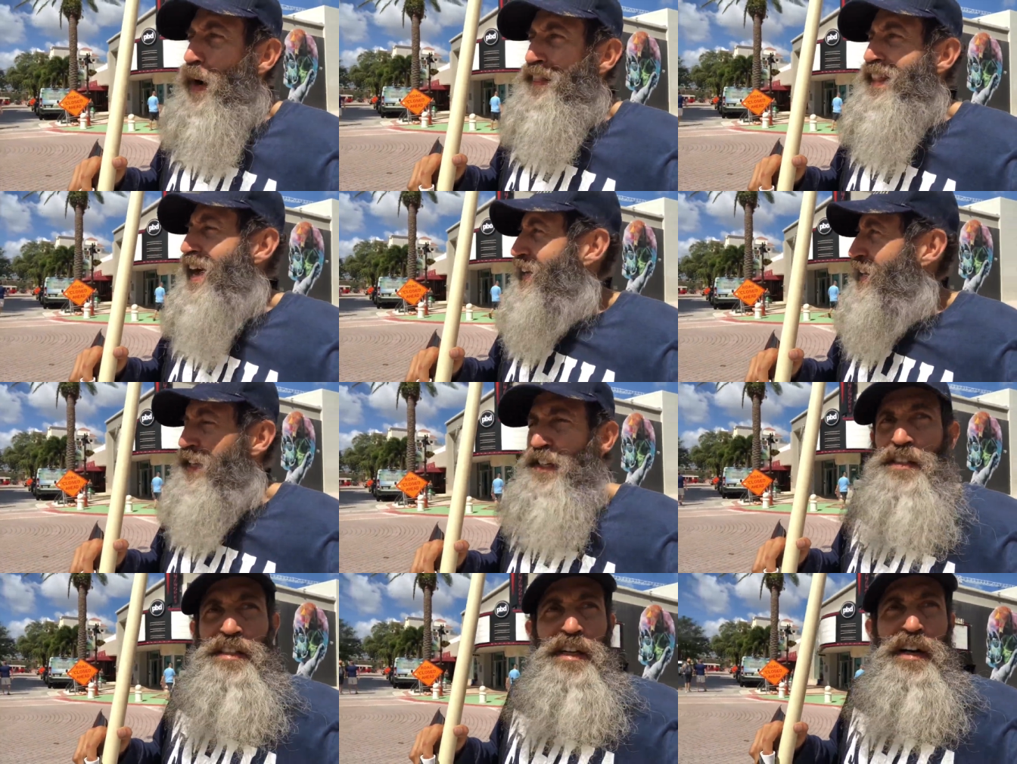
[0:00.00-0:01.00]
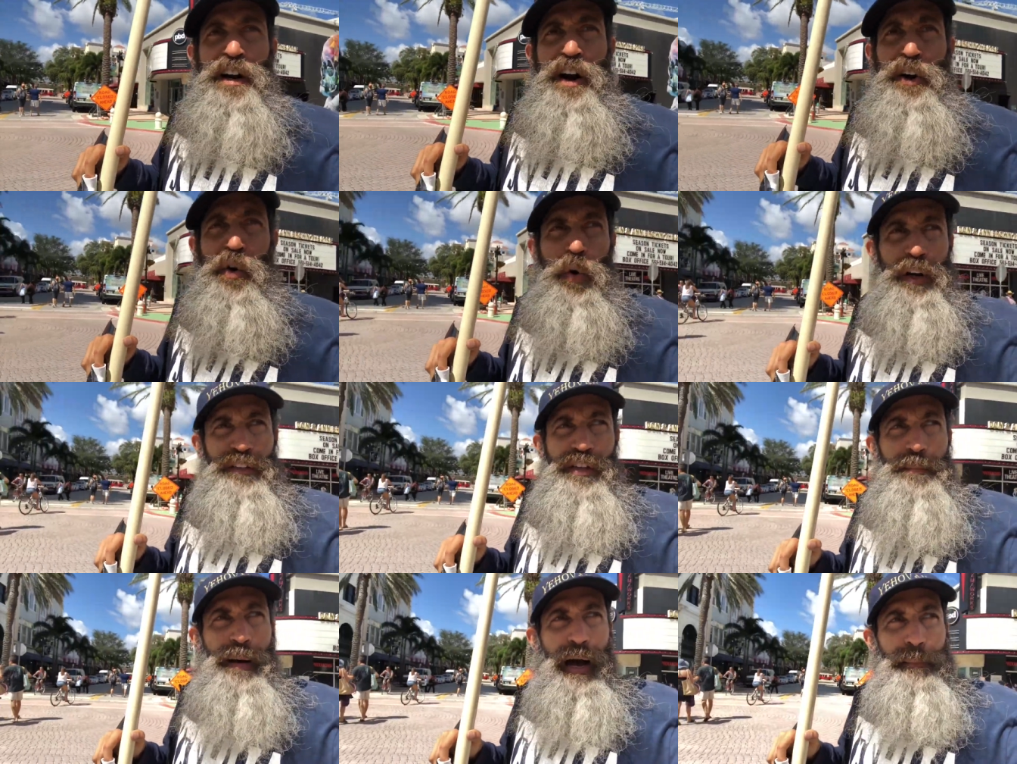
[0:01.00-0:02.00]
what that is according
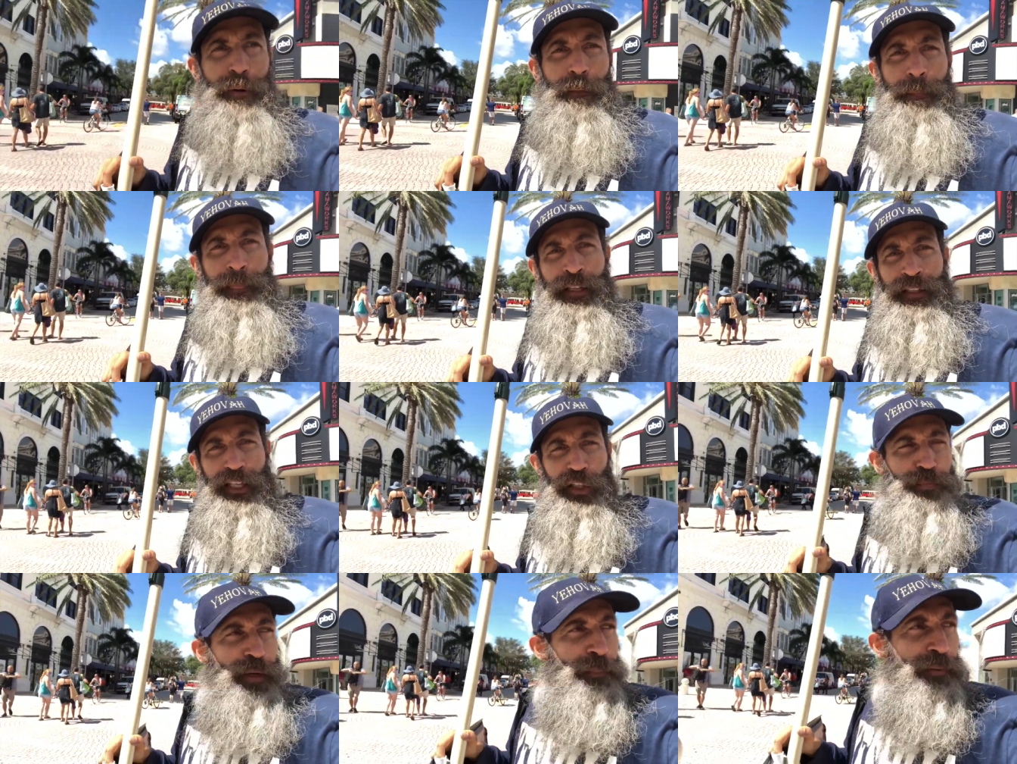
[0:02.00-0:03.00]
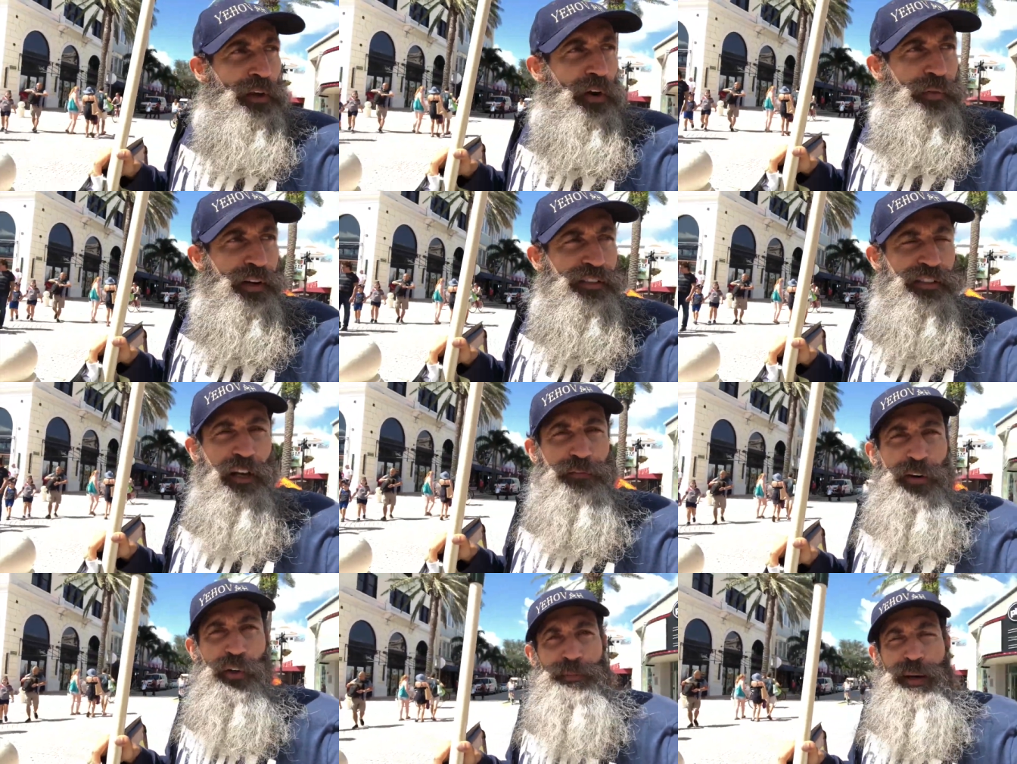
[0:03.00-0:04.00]
to the Bible. These people know their cell
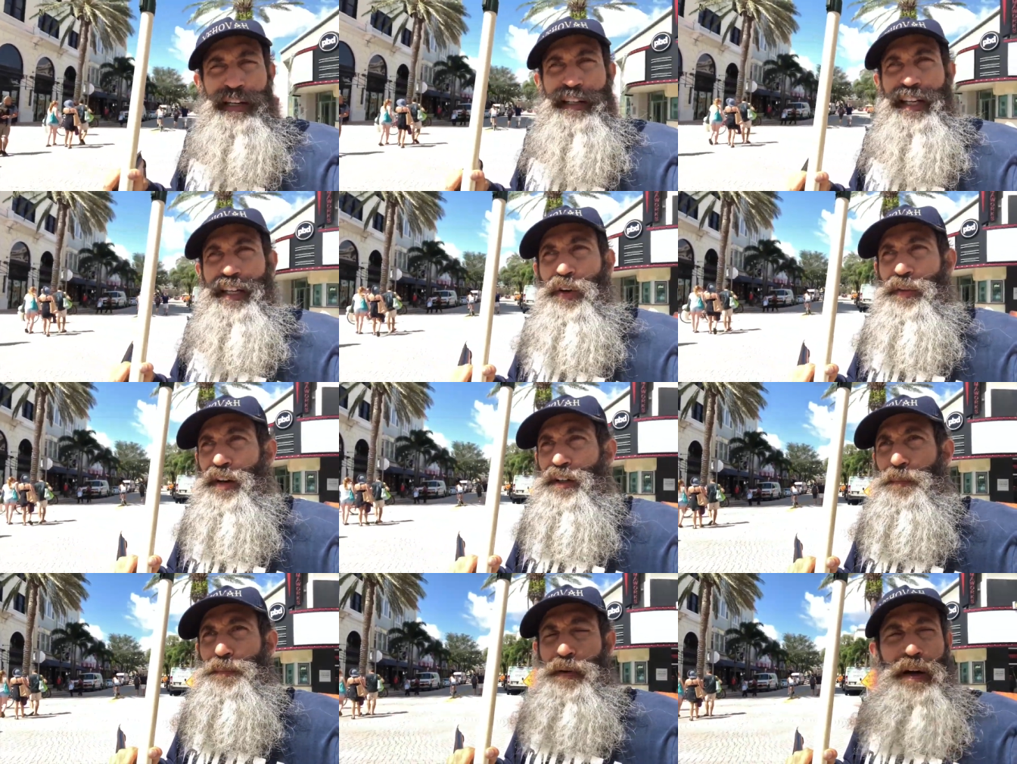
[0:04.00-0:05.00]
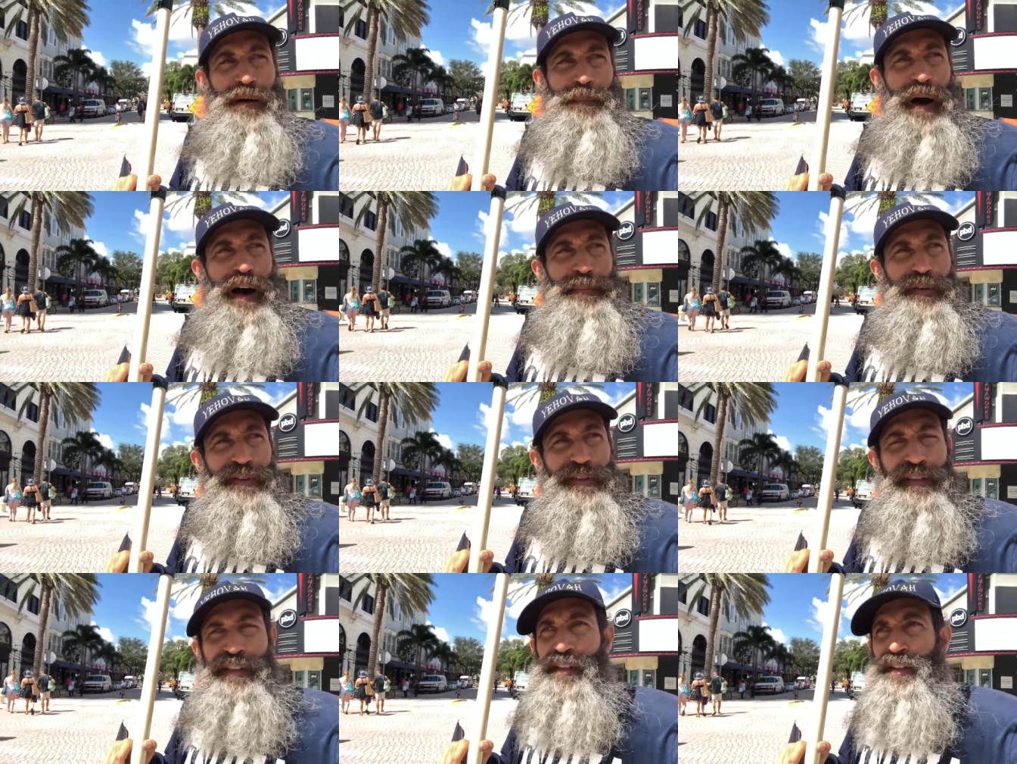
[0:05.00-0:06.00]
phones better than they know their
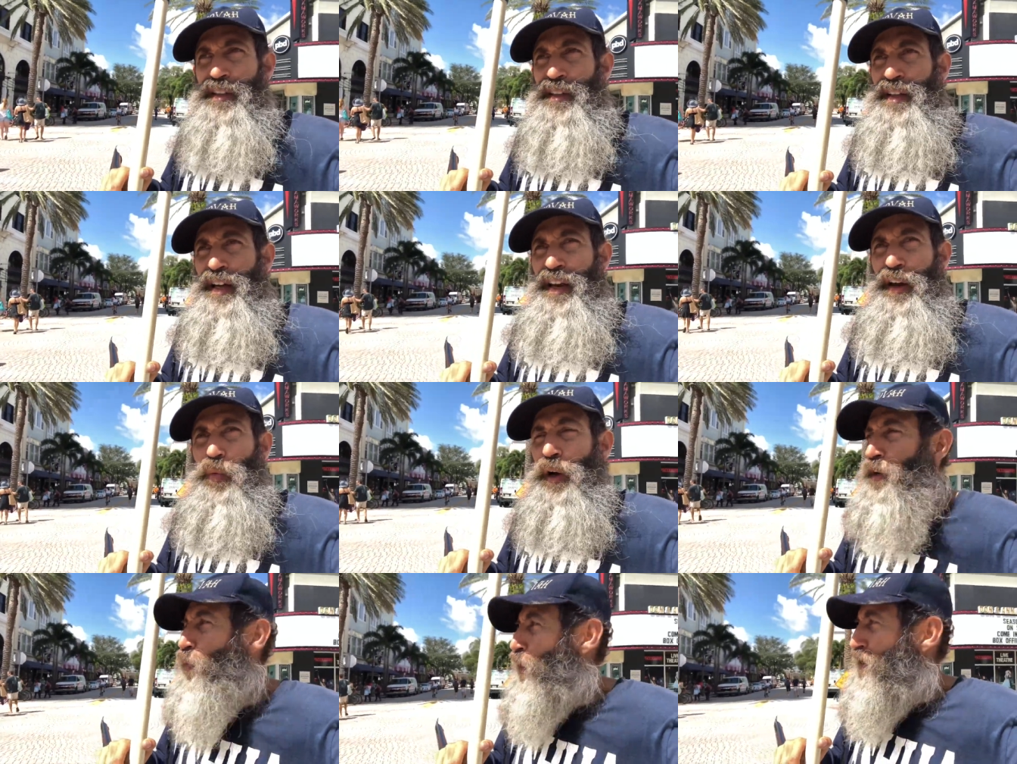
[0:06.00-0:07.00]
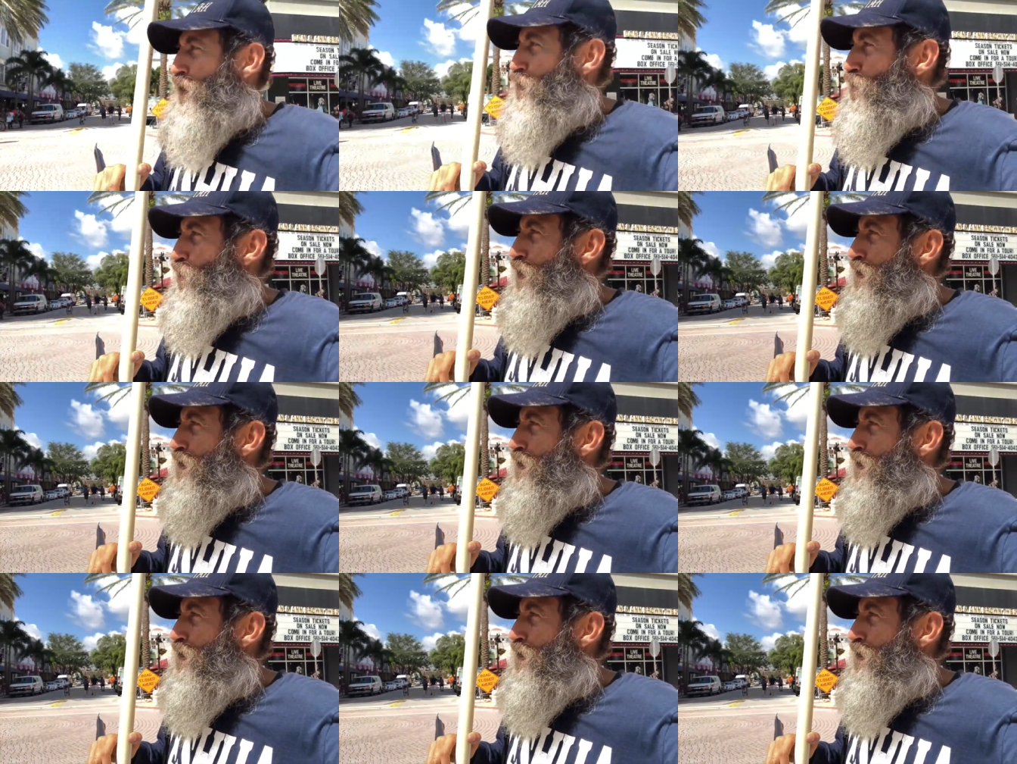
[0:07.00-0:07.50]
Bibles, and they wonder what the issue